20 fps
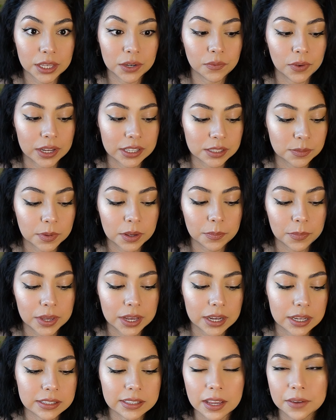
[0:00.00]
investment
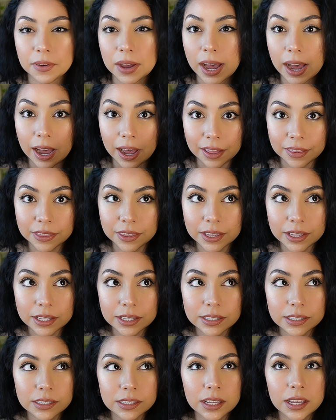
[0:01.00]
because I've had
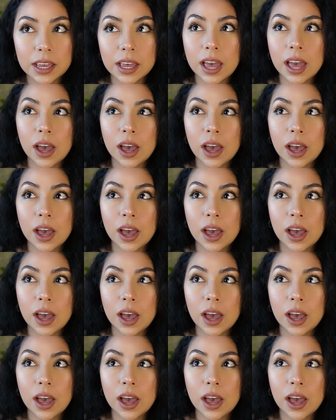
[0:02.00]
this